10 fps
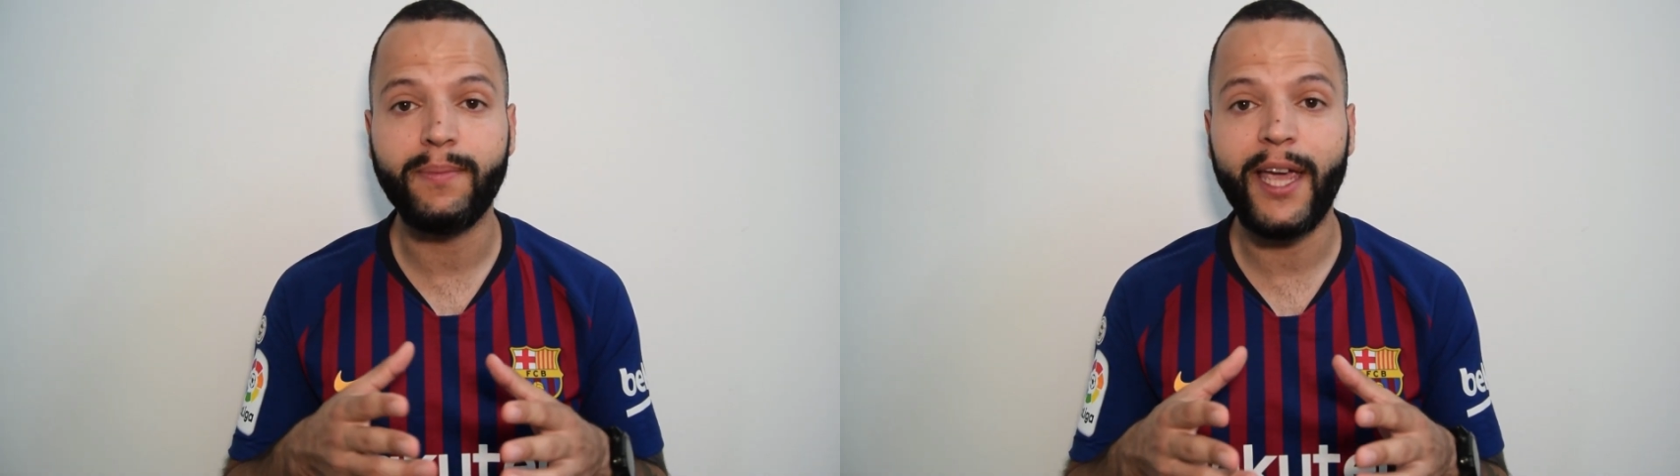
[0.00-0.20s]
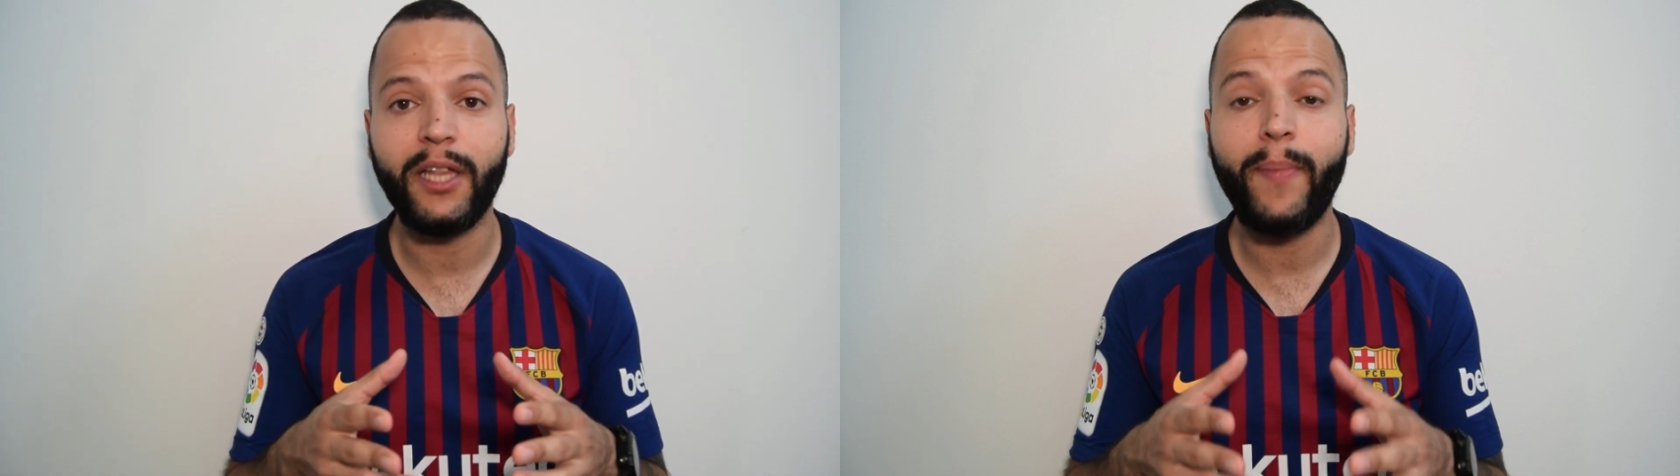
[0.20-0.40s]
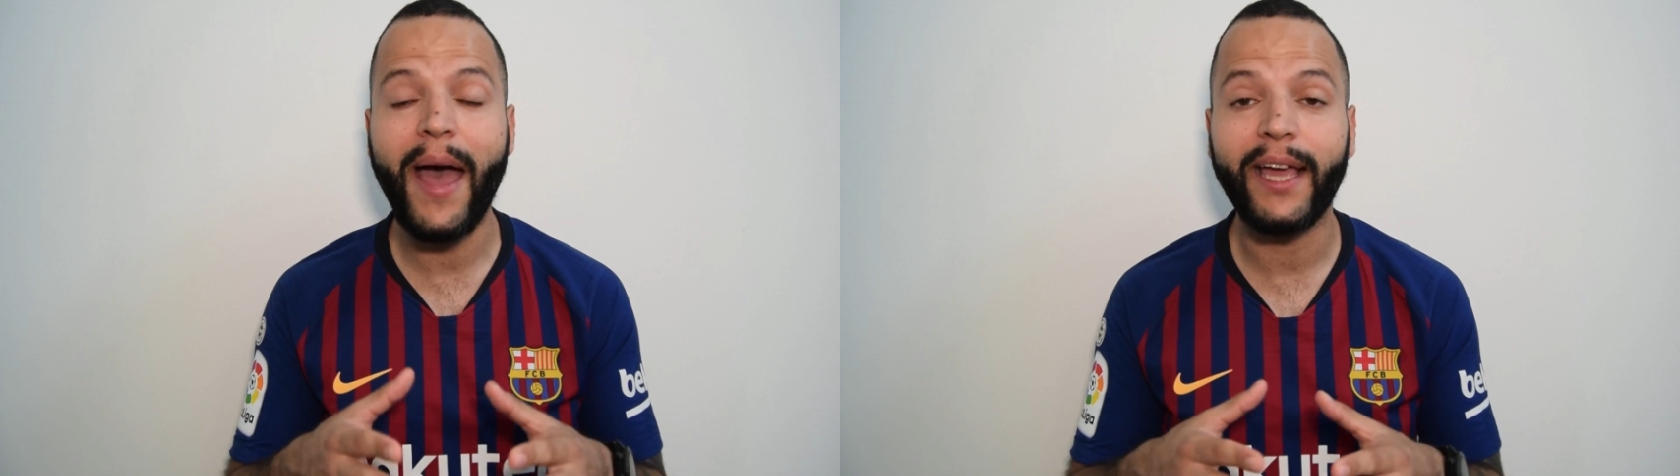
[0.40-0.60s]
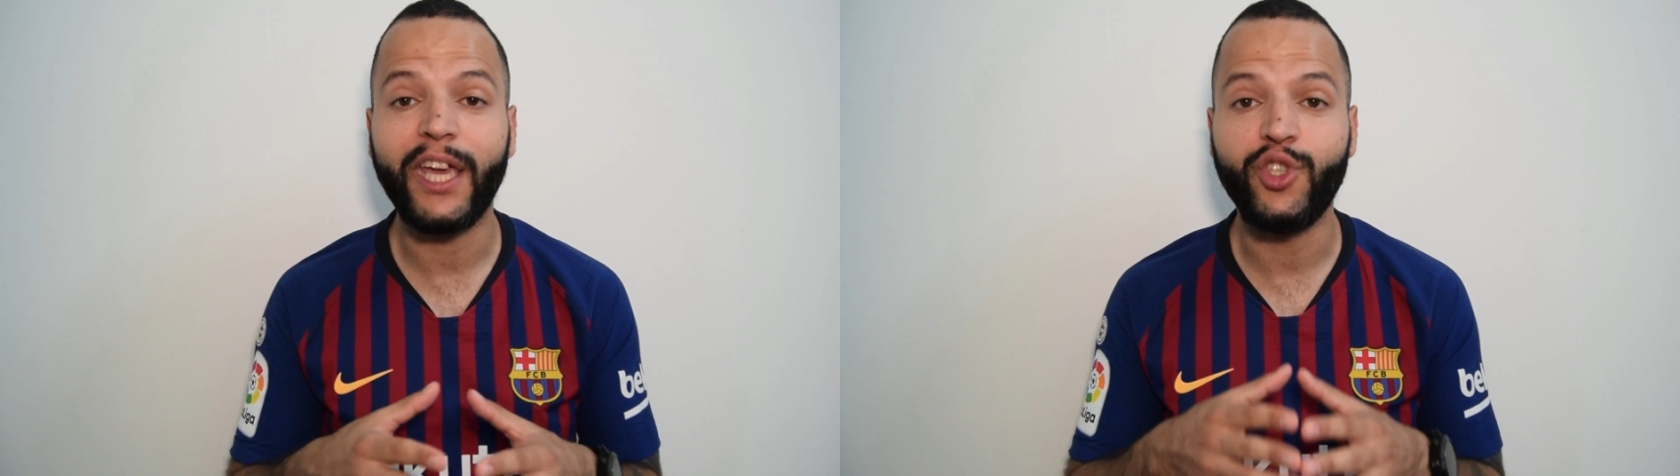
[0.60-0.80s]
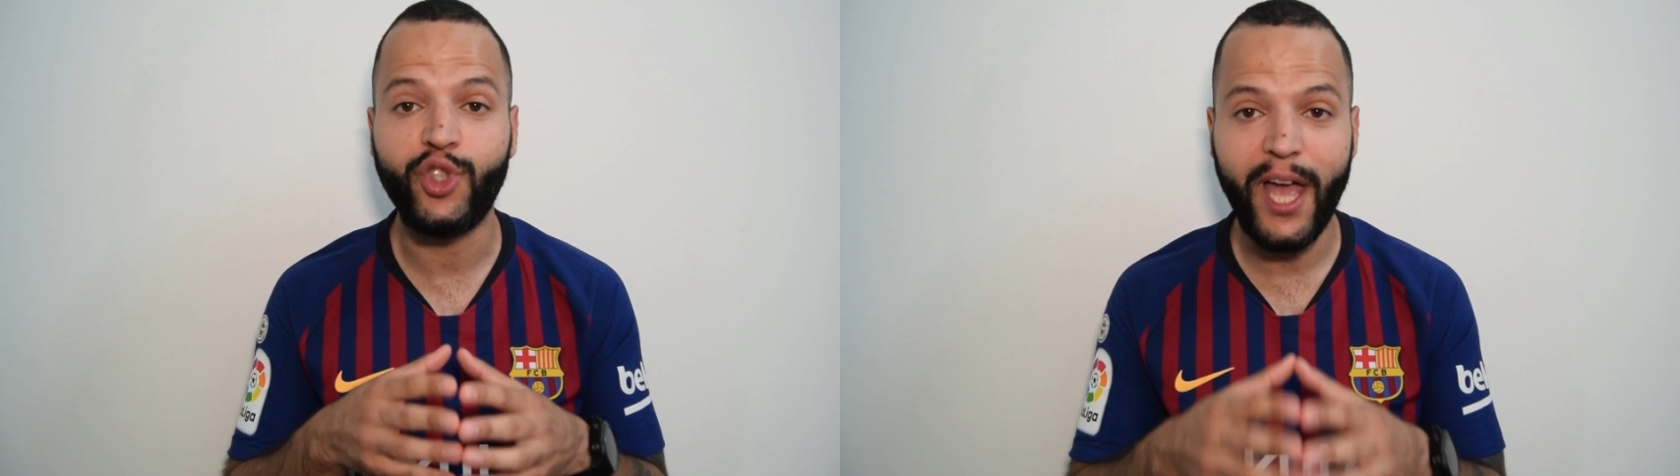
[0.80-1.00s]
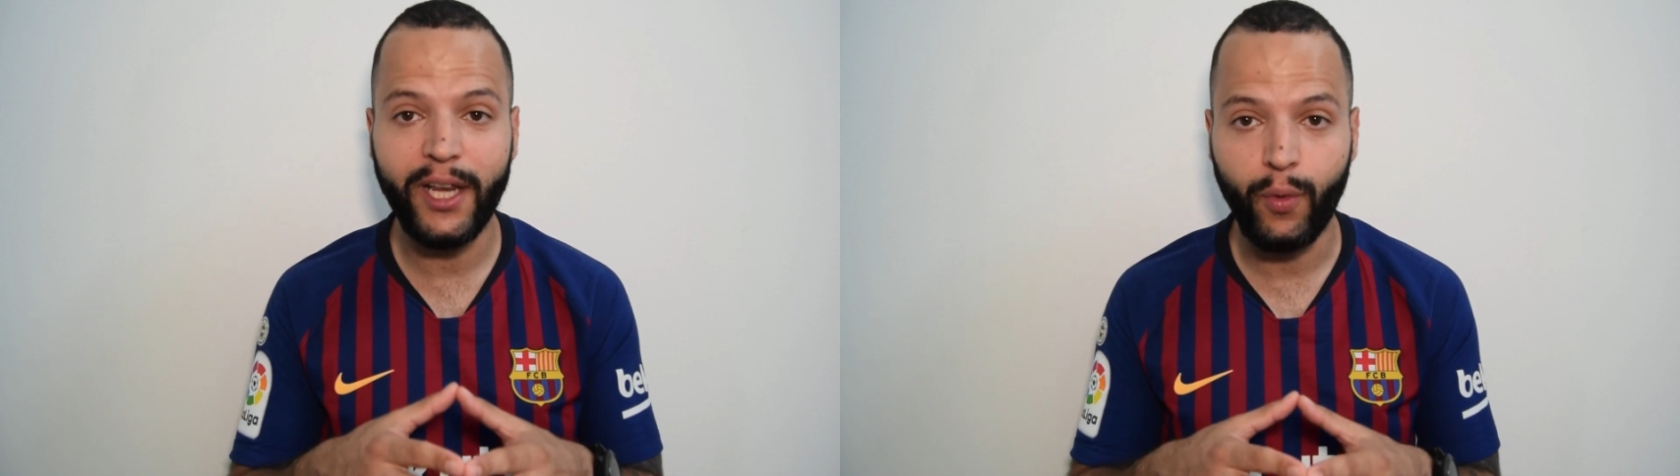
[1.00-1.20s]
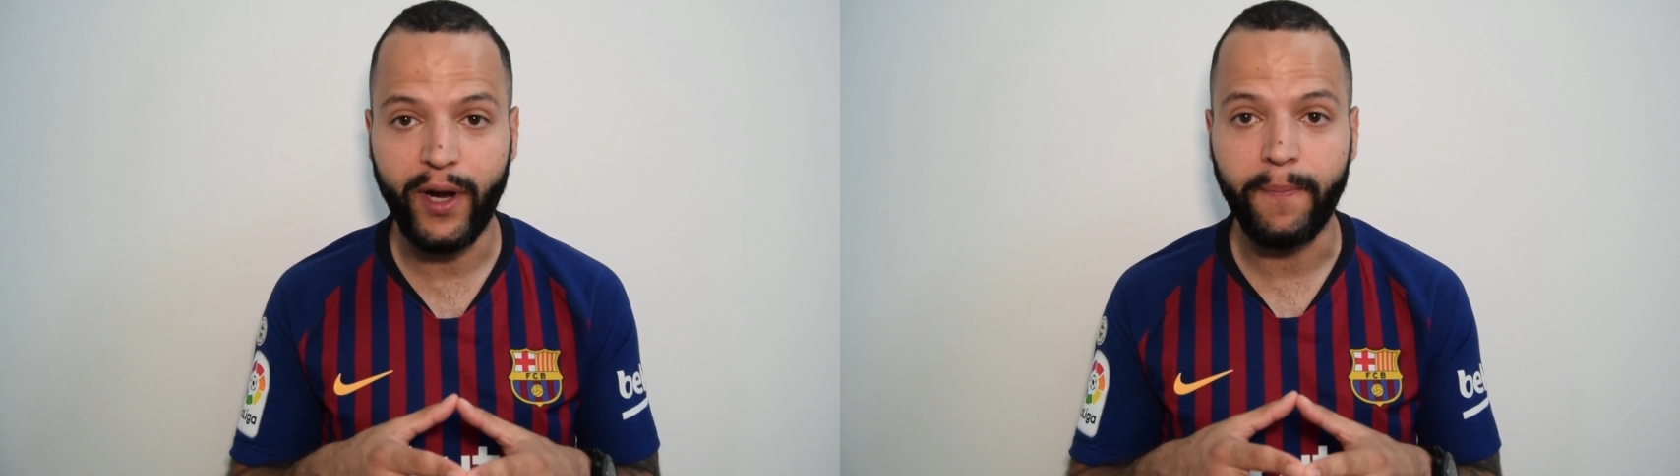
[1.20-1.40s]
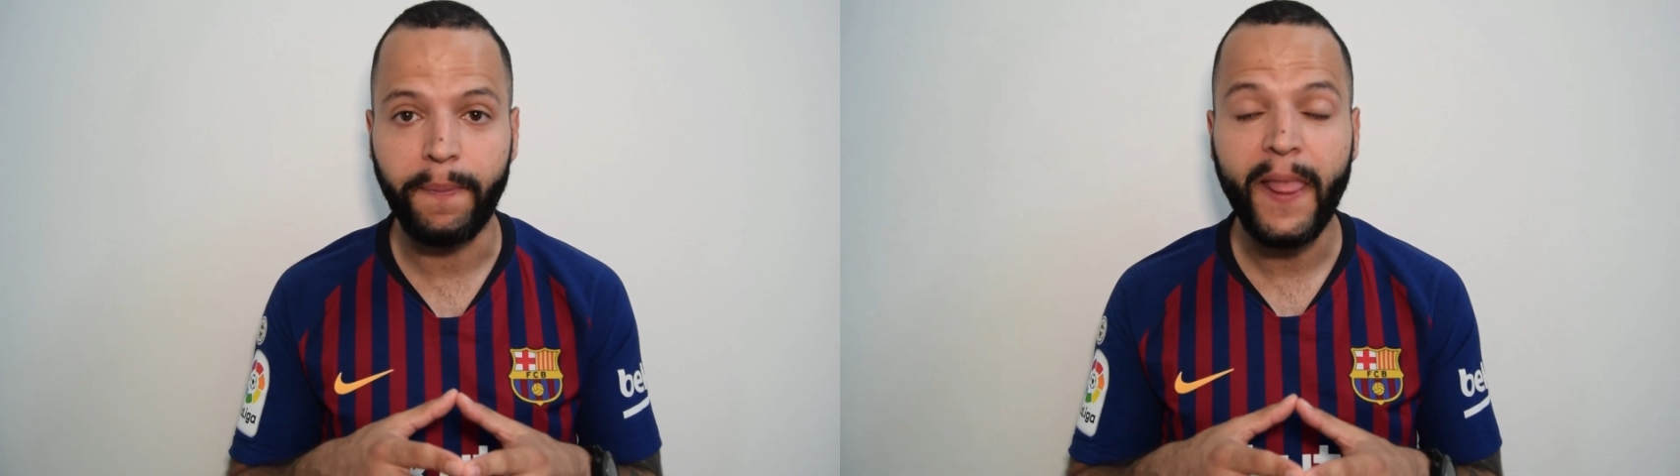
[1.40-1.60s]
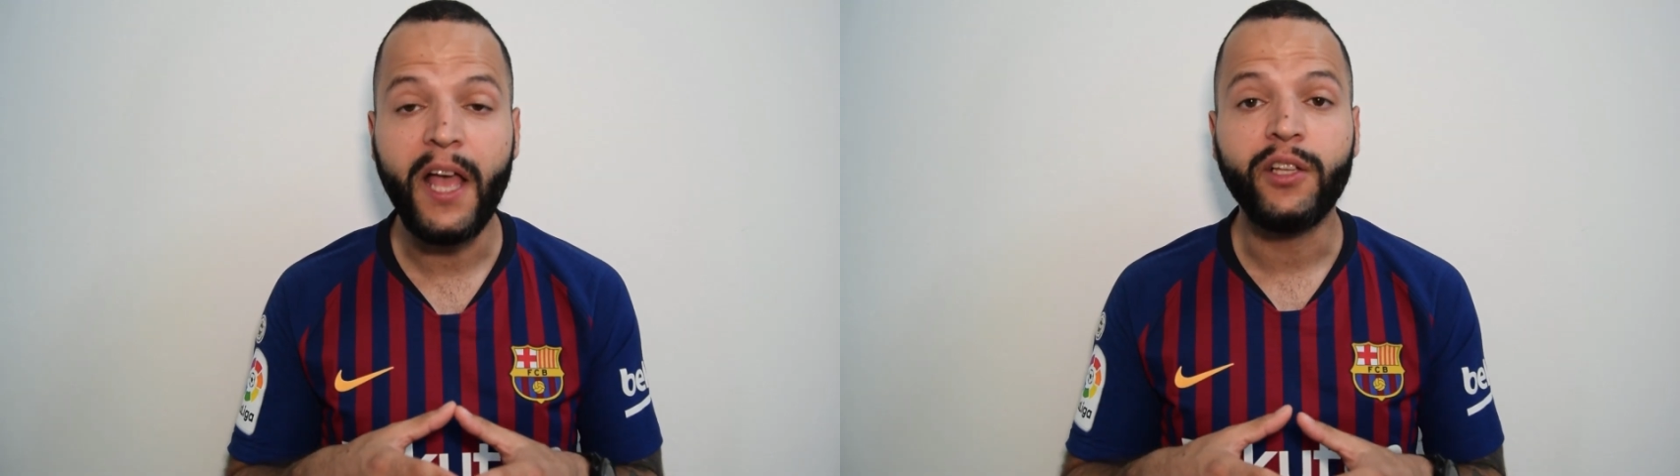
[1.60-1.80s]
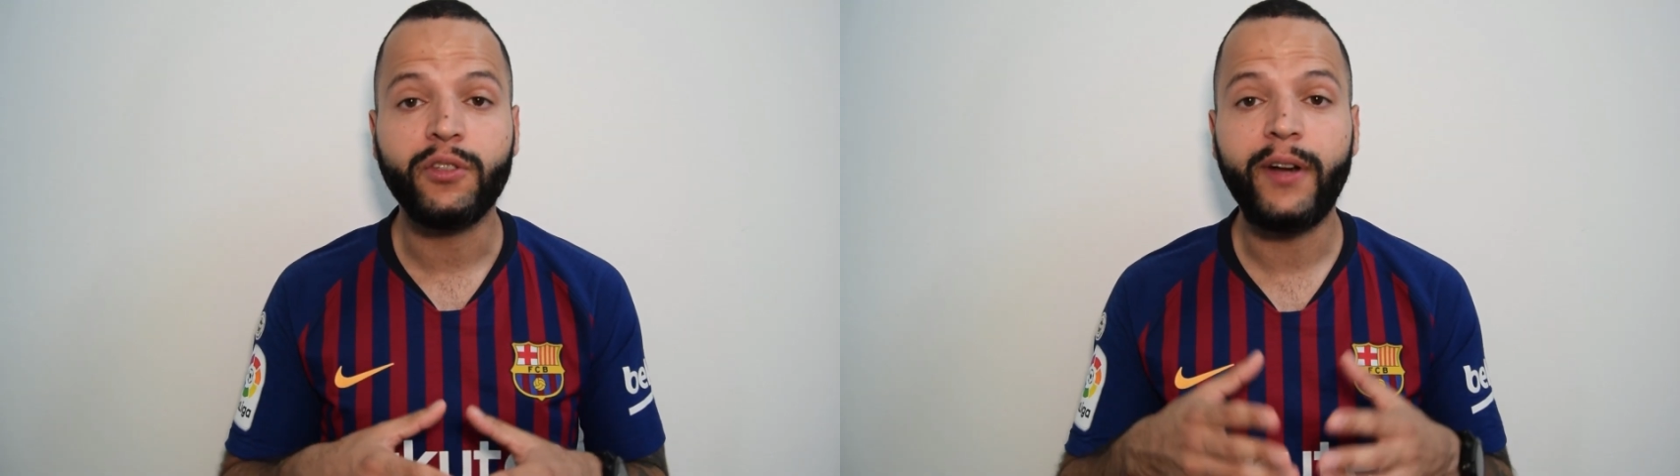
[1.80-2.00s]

made back in January. So